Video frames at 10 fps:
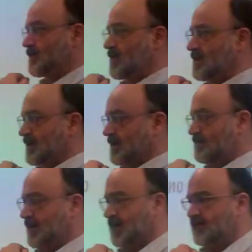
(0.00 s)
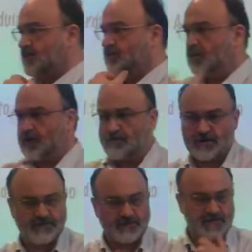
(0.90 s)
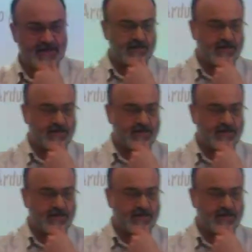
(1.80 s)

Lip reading: with it a little bit, and what have I been